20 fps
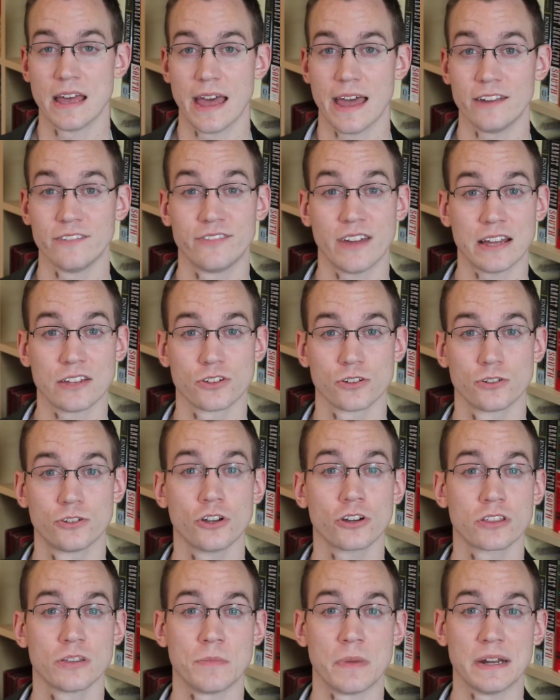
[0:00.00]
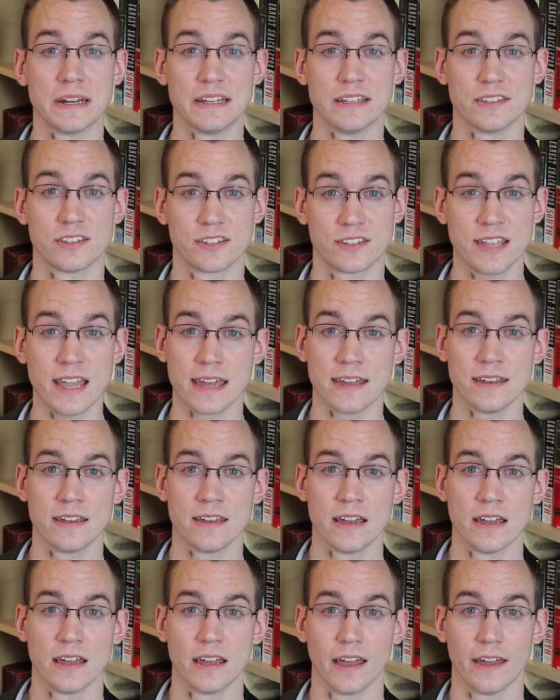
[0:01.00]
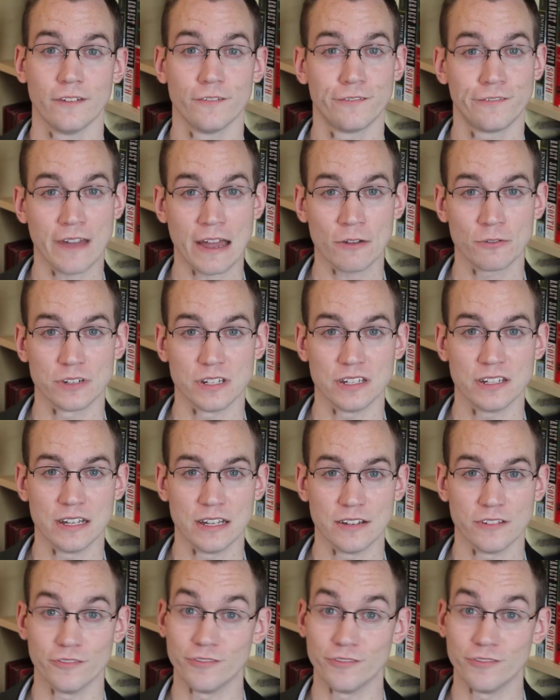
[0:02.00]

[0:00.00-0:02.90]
and Vassar took the money instead and founded